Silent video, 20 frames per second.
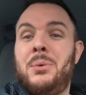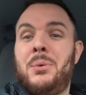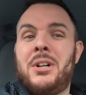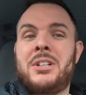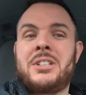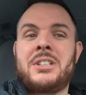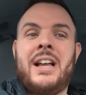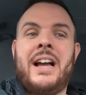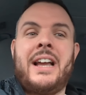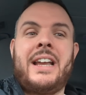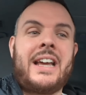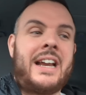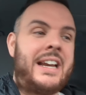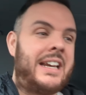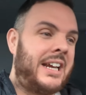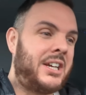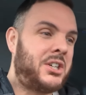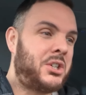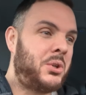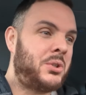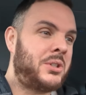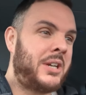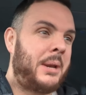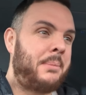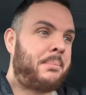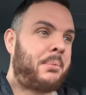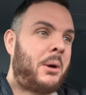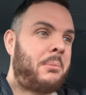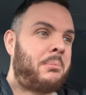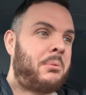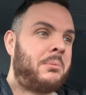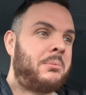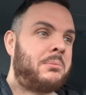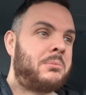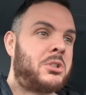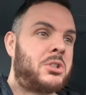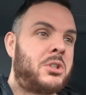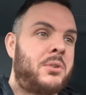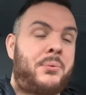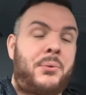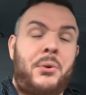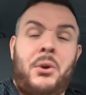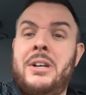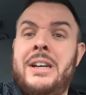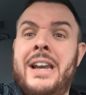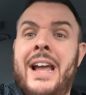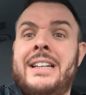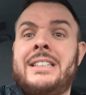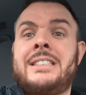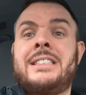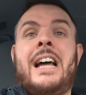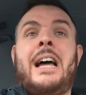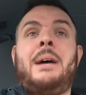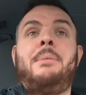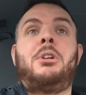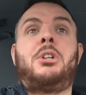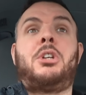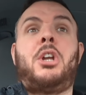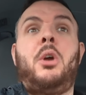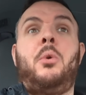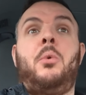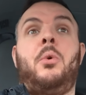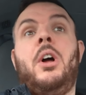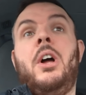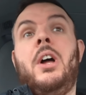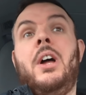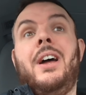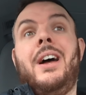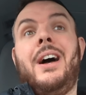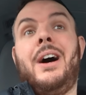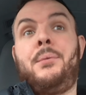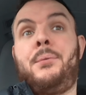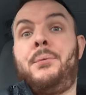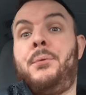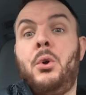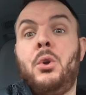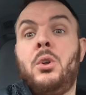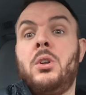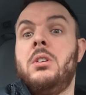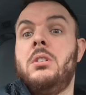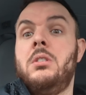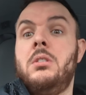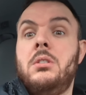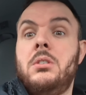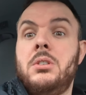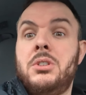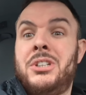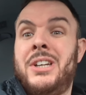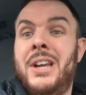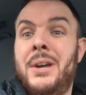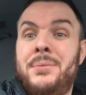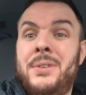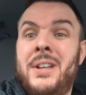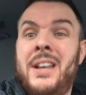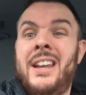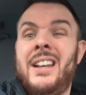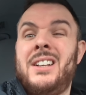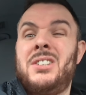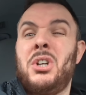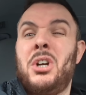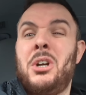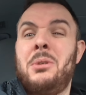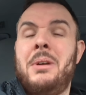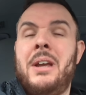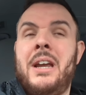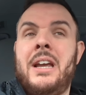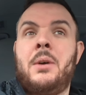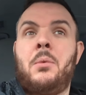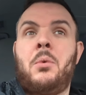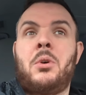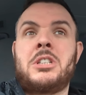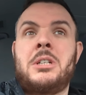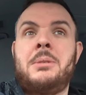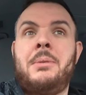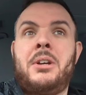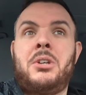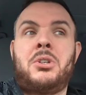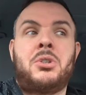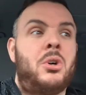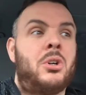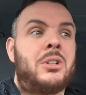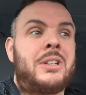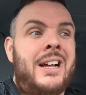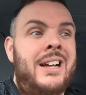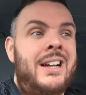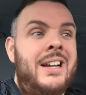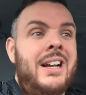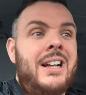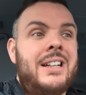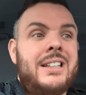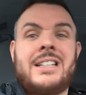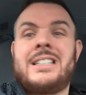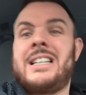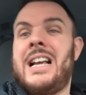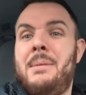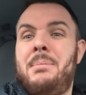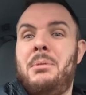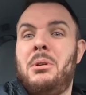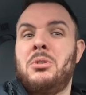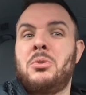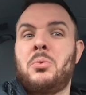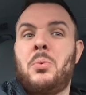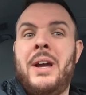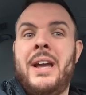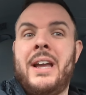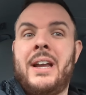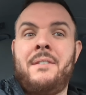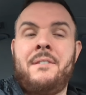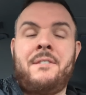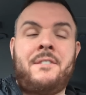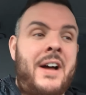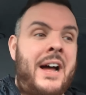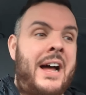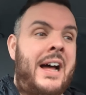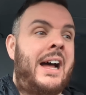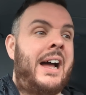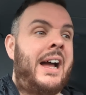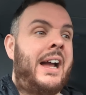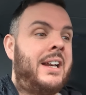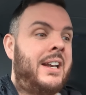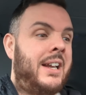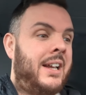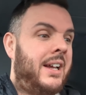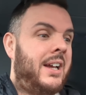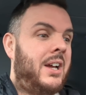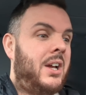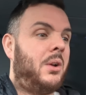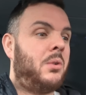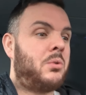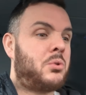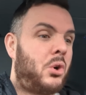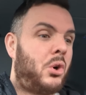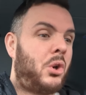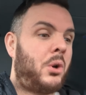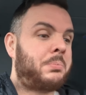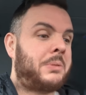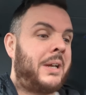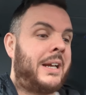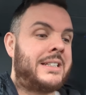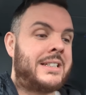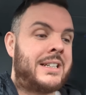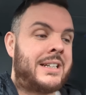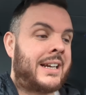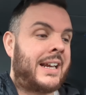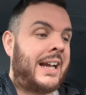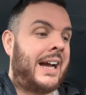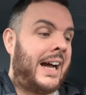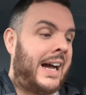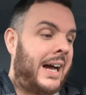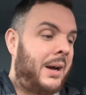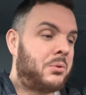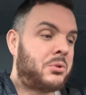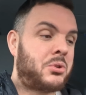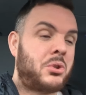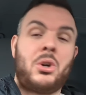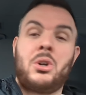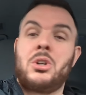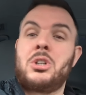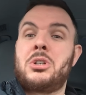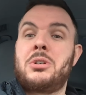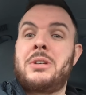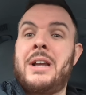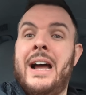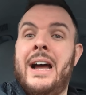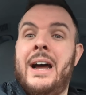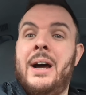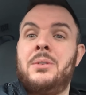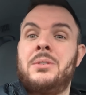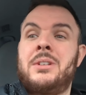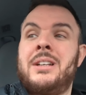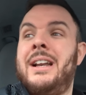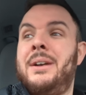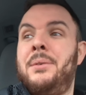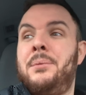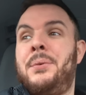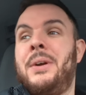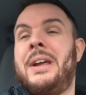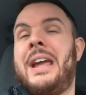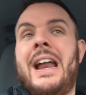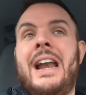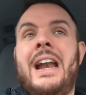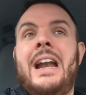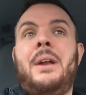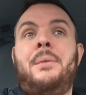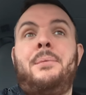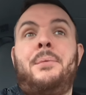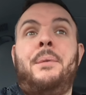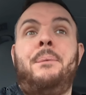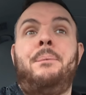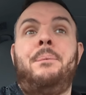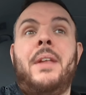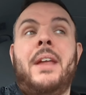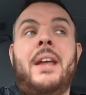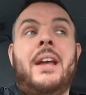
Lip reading: what it's like, any issues, any problems, for next time I do a full shift in it. Do you know what I mean? I wanted to make sure that the tablet was working fine, it was all updated, the car was all sound, I didn't forget anything.